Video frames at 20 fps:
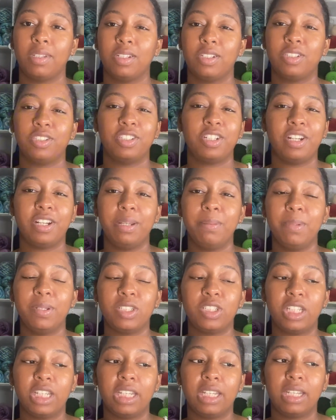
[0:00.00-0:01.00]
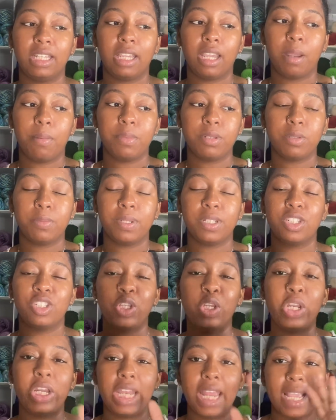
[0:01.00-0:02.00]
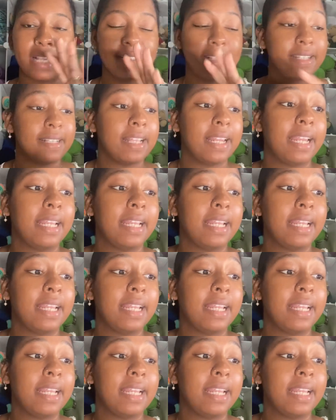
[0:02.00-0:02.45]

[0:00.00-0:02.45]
Sorry about shaking the camera so much. So the next thing that